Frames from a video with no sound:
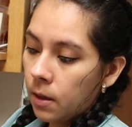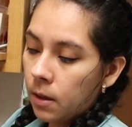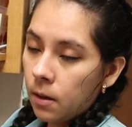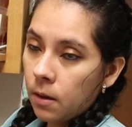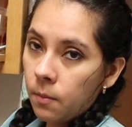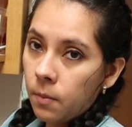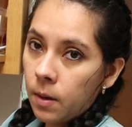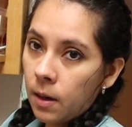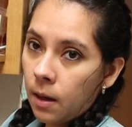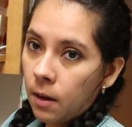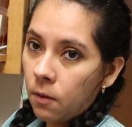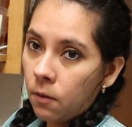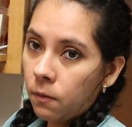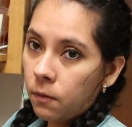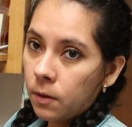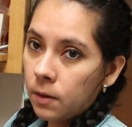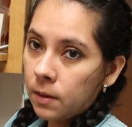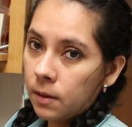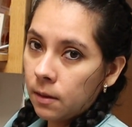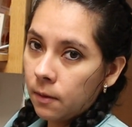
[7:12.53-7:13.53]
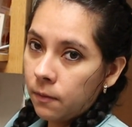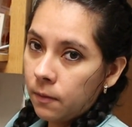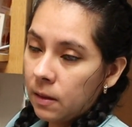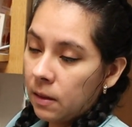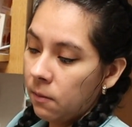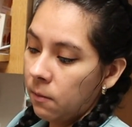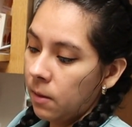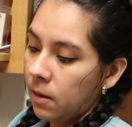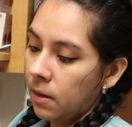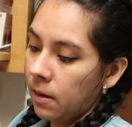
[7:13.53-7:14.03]
here, but I overstuffed
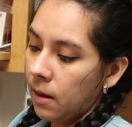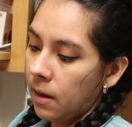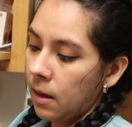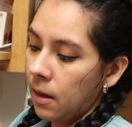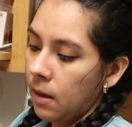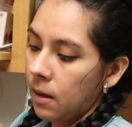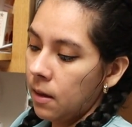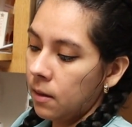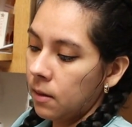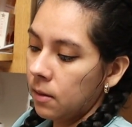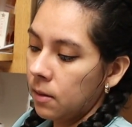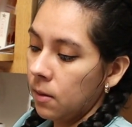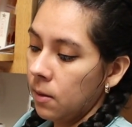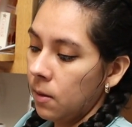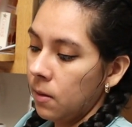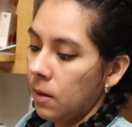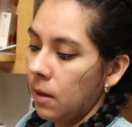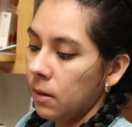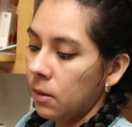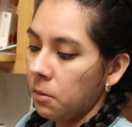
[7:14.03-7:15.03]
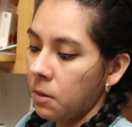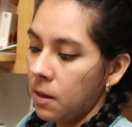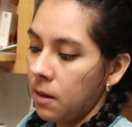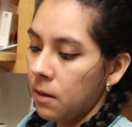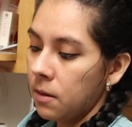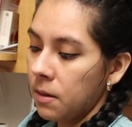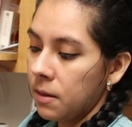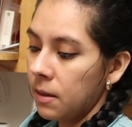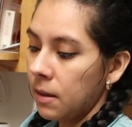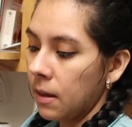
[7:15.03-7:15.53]
it with the cake, so that's why it
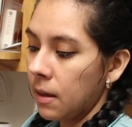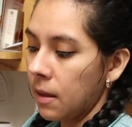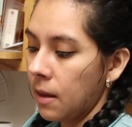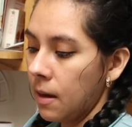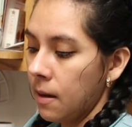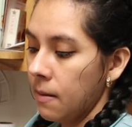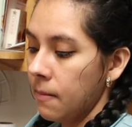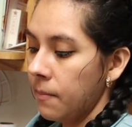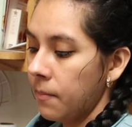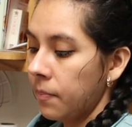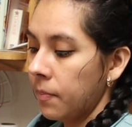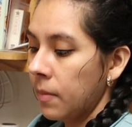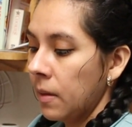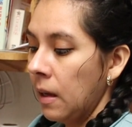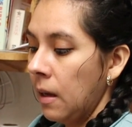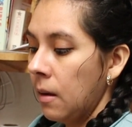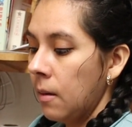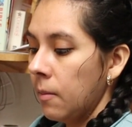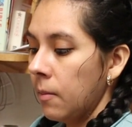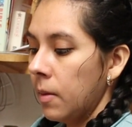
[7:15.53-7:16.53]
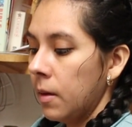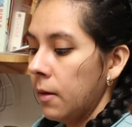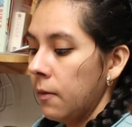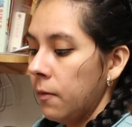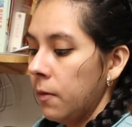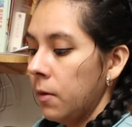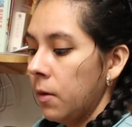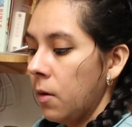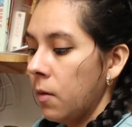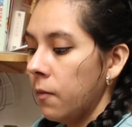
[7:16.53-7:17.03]
looks like that. But if
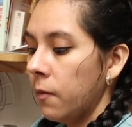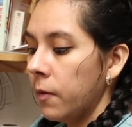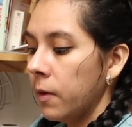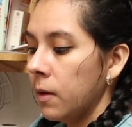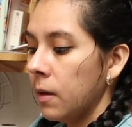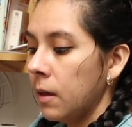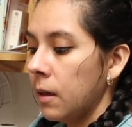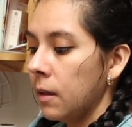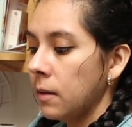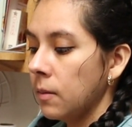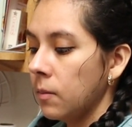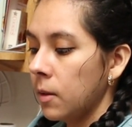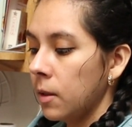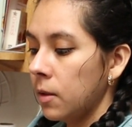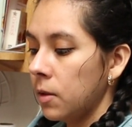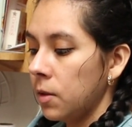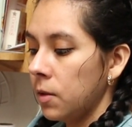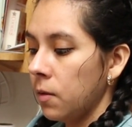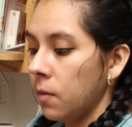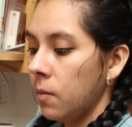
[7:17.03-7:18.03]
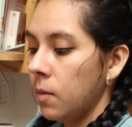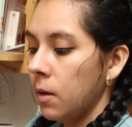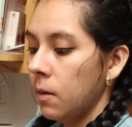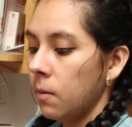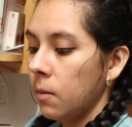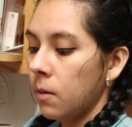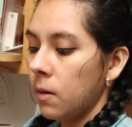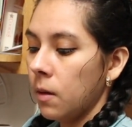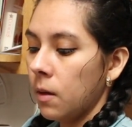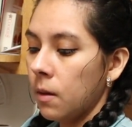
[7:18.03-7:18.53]
you don't fill it as much, you'll be
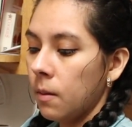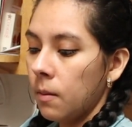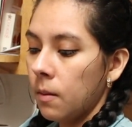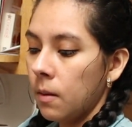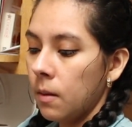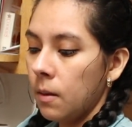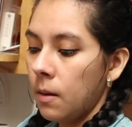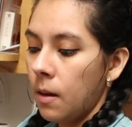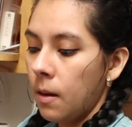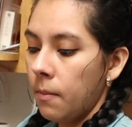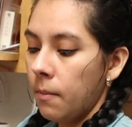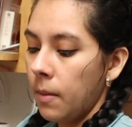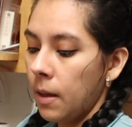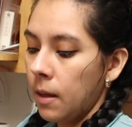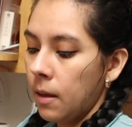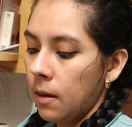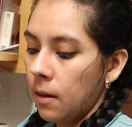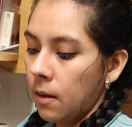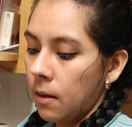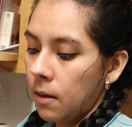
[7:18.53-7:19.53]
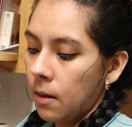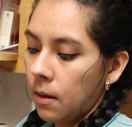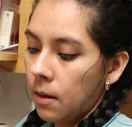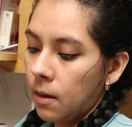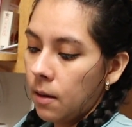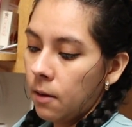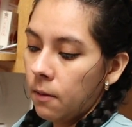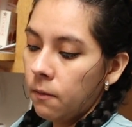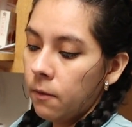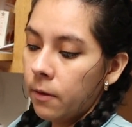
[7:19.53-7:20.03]
able to make it get
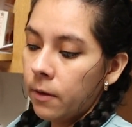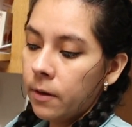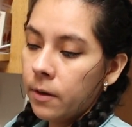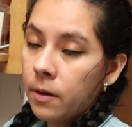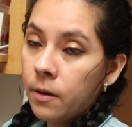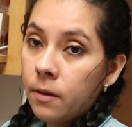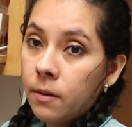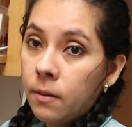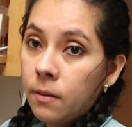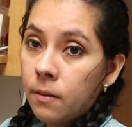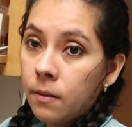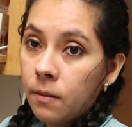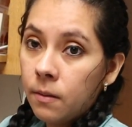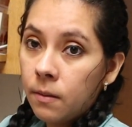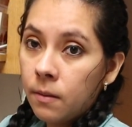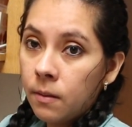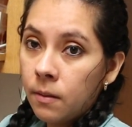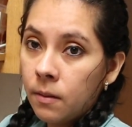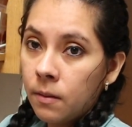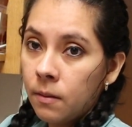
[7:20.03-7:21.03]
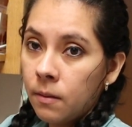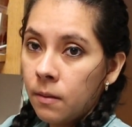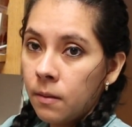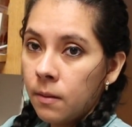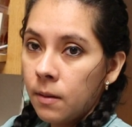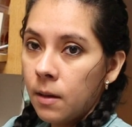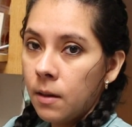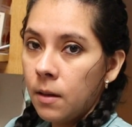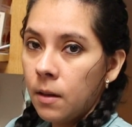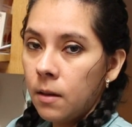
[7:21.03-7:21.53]
covered,
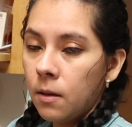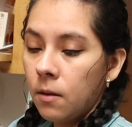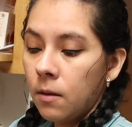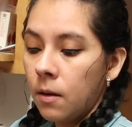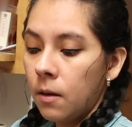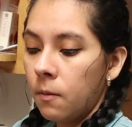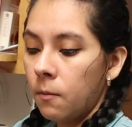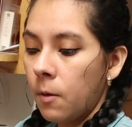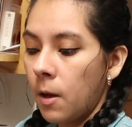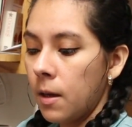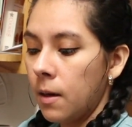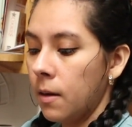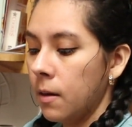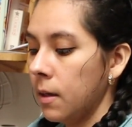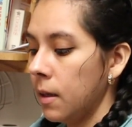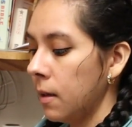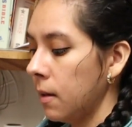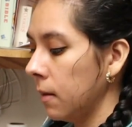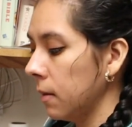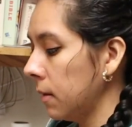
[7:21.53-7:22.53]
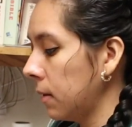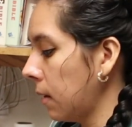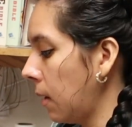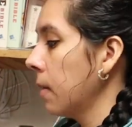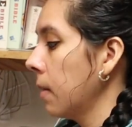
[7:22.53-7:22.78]
and then you can write on it on top.